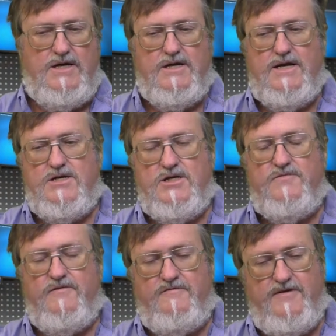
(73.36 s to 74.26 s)
Now, just
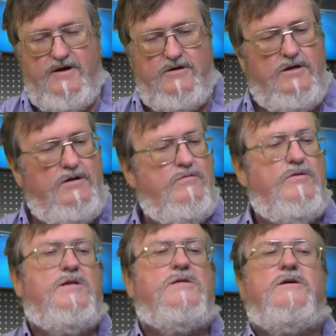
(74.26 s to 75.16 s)
for fun,
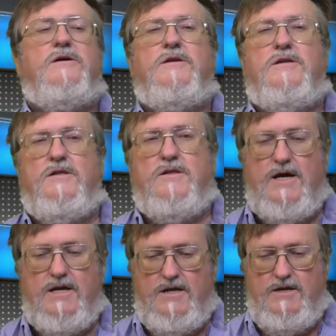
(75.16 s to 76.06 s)
we decided
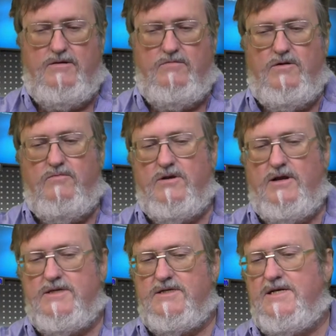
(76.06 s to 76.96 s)
that we would
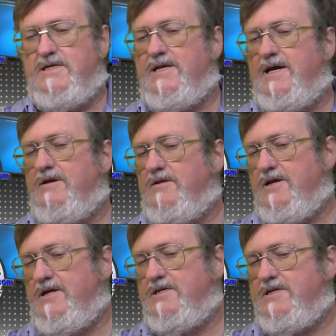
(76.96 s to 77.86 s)
like to test out
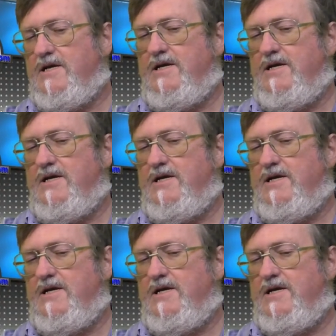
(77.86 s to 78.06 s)
these